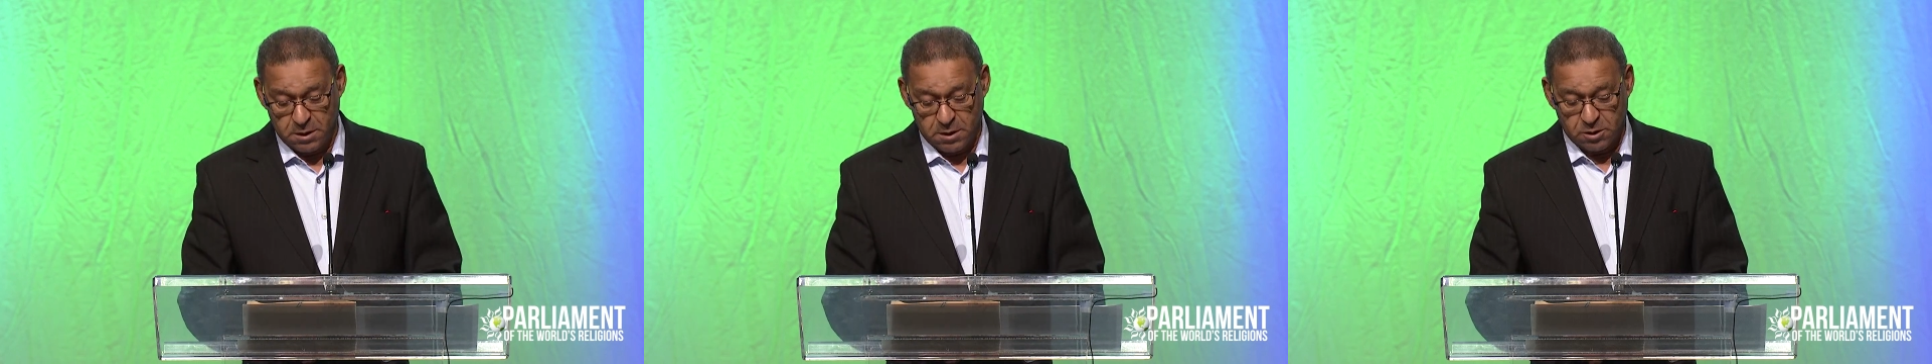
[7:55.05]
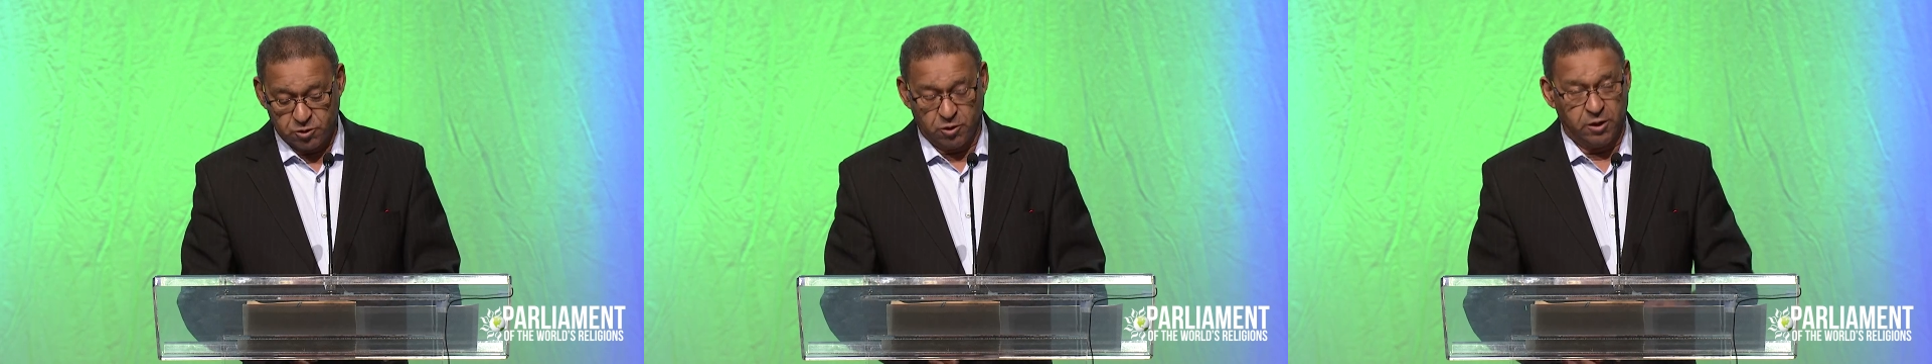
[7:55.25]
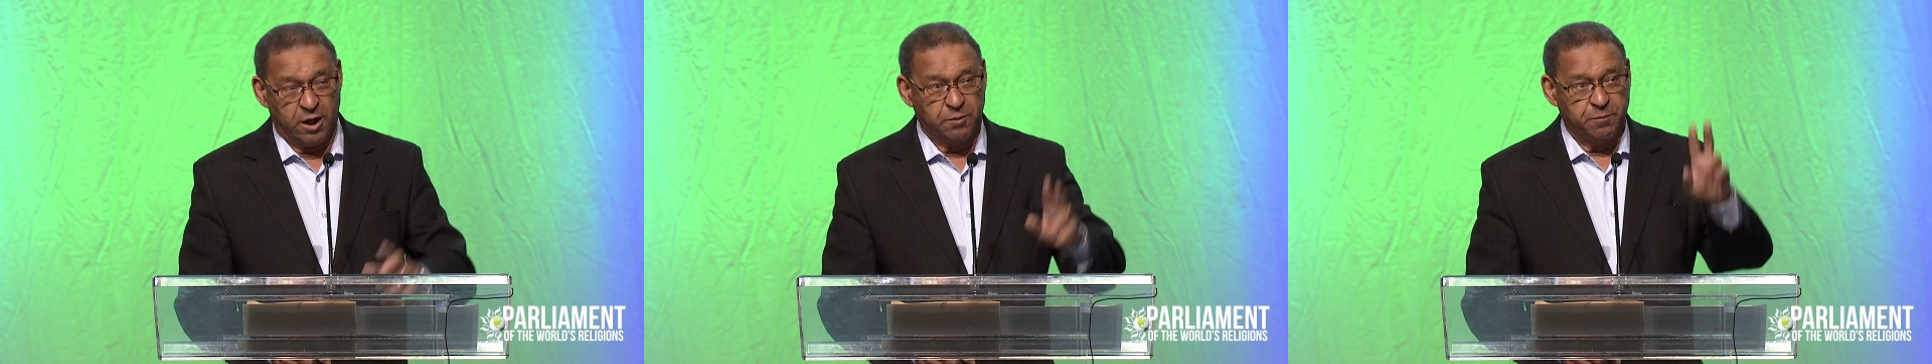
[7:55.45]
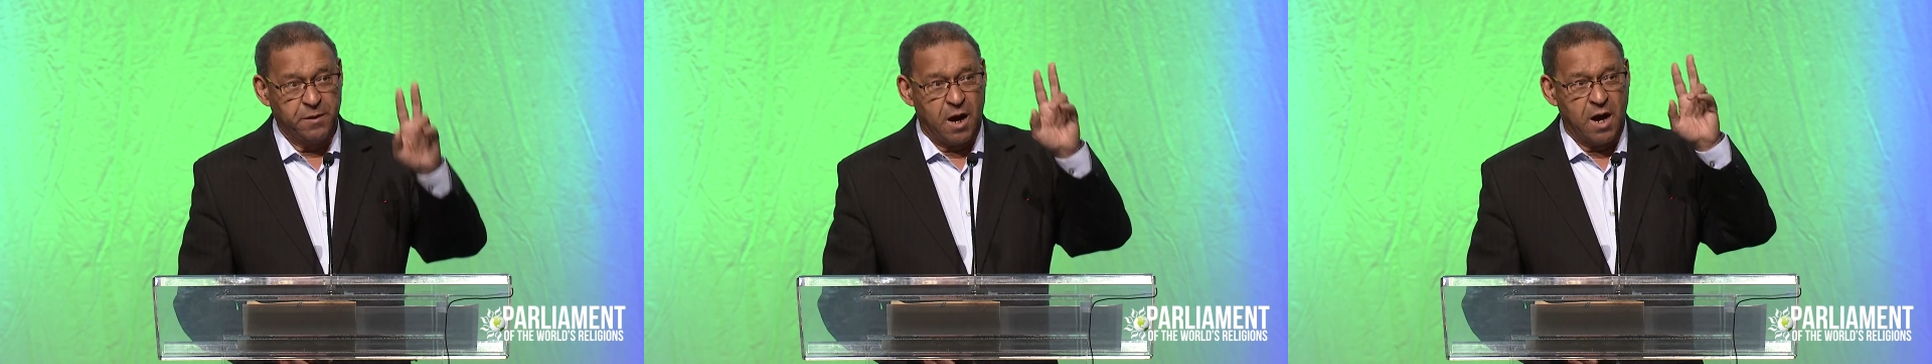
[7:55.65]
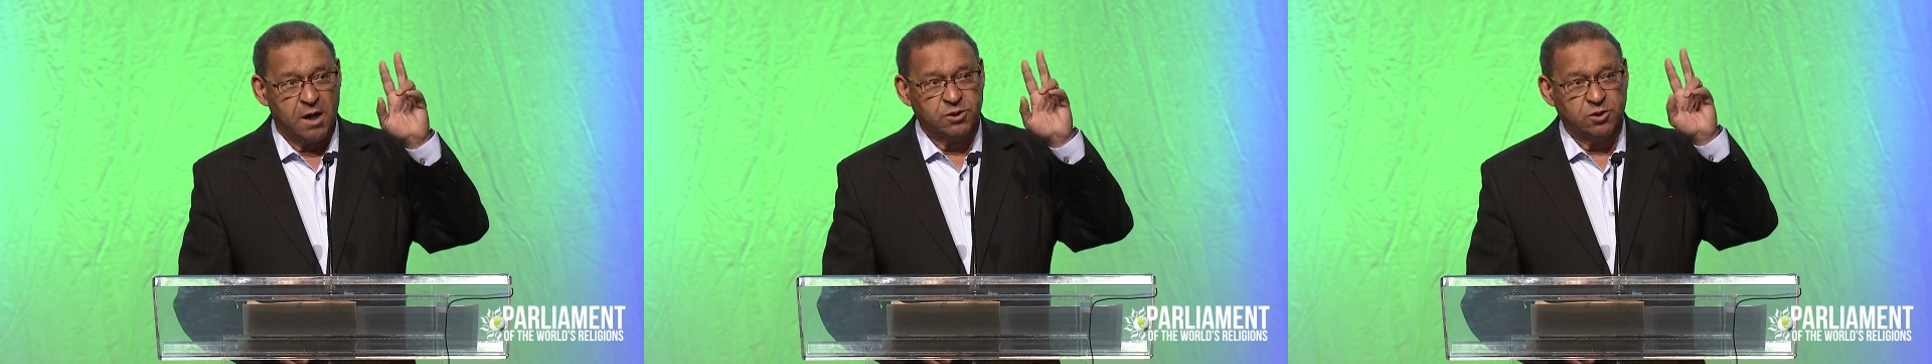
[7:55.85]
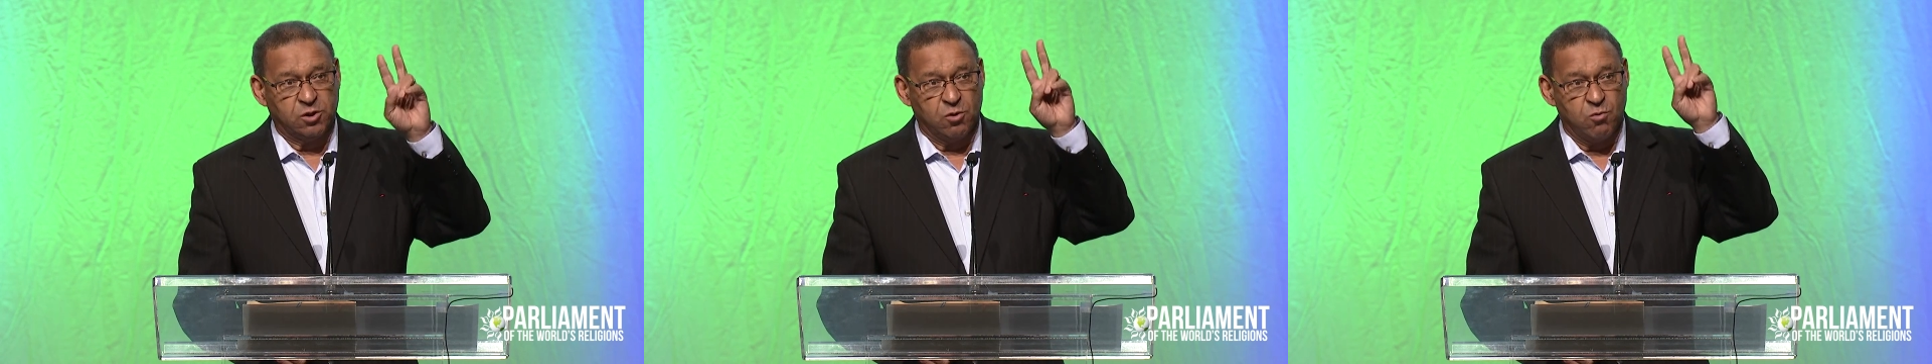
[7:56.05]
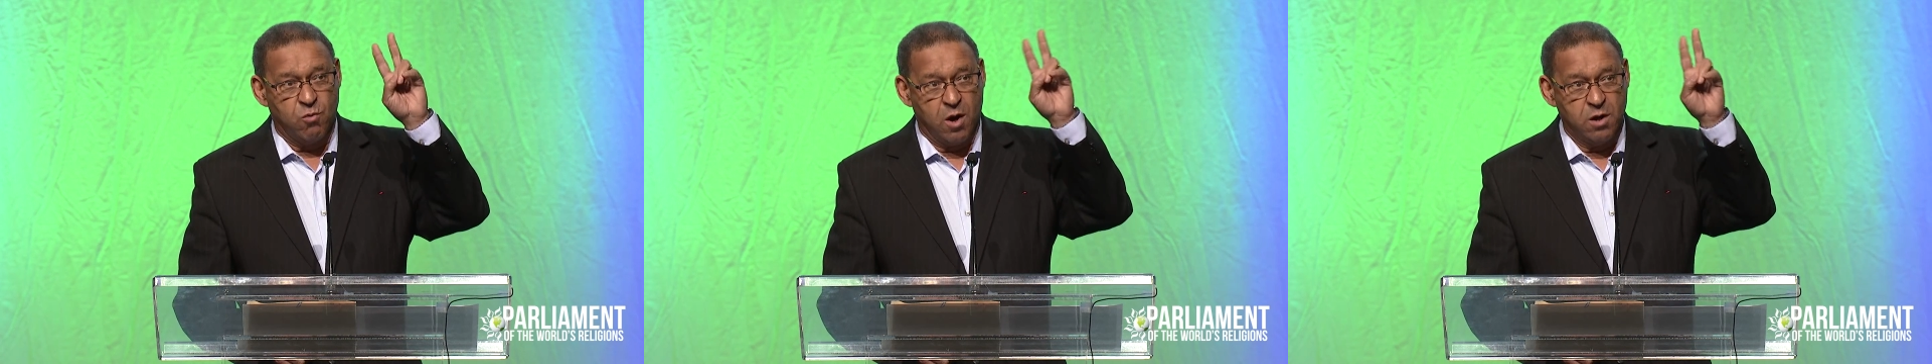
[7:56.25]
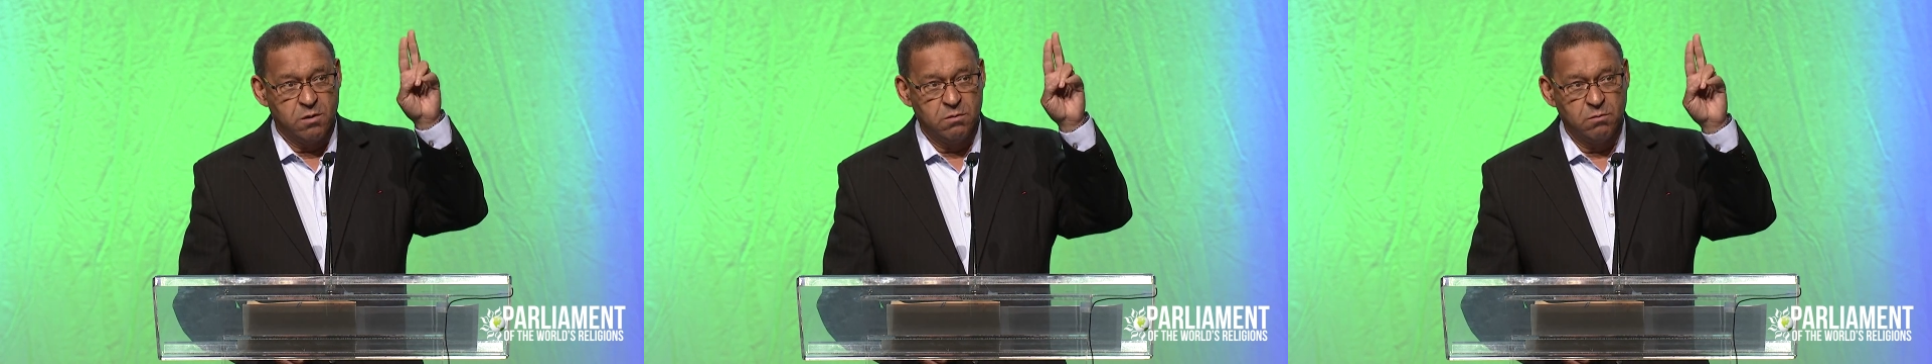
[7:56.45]
So let me ask you
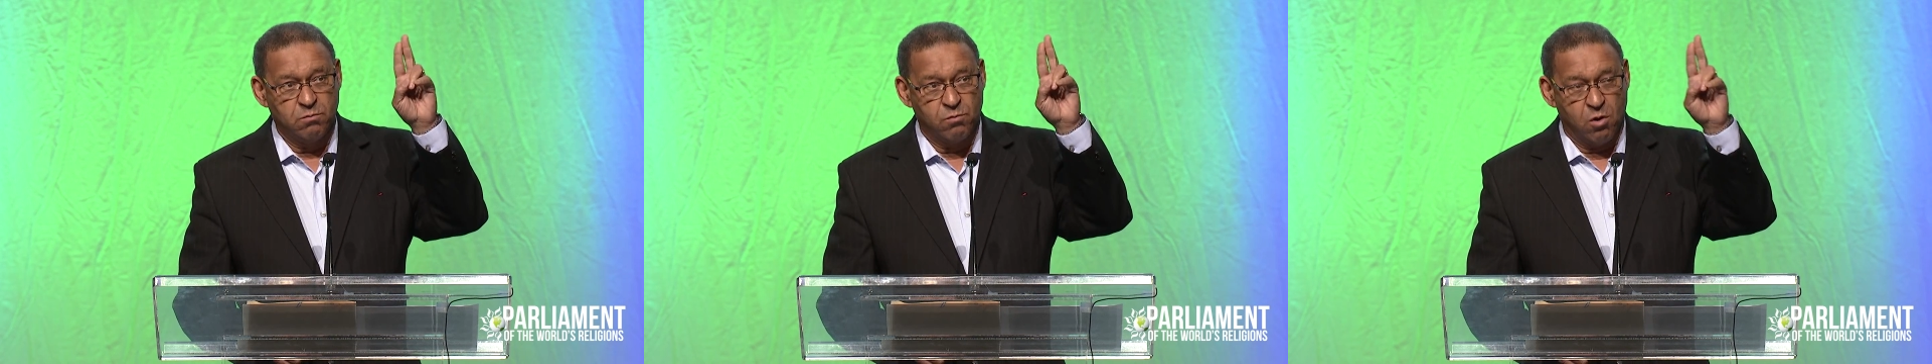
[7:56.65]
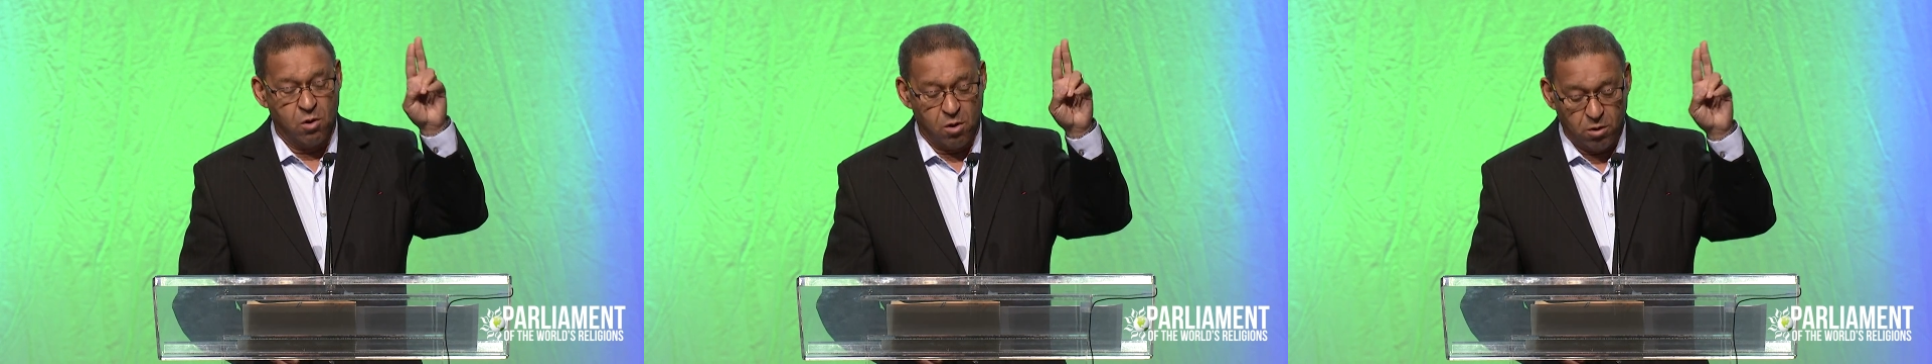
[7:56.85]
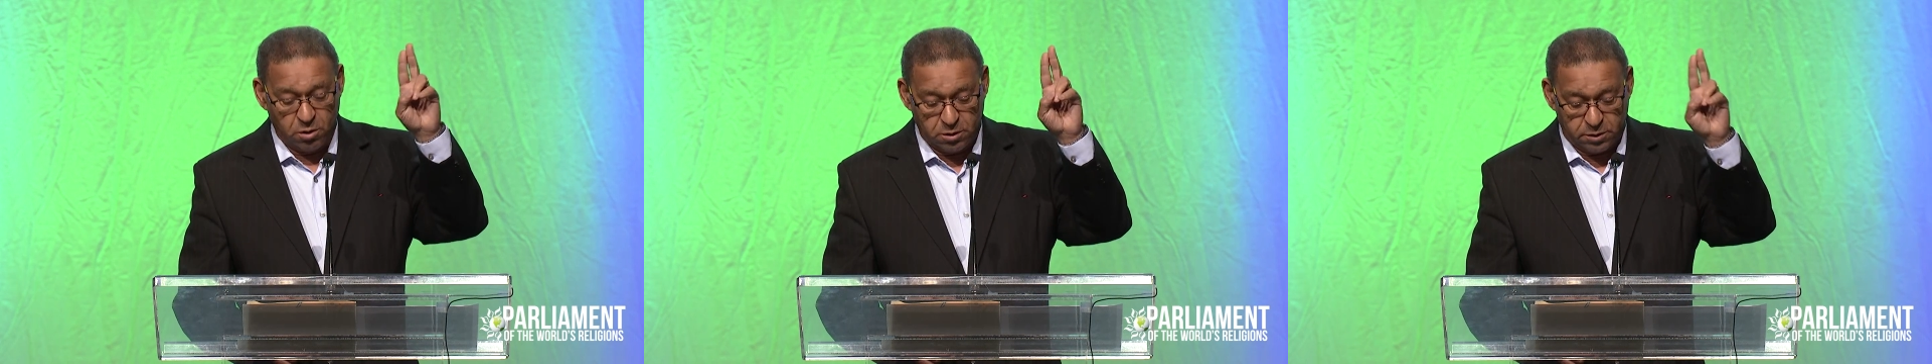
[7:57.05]
one more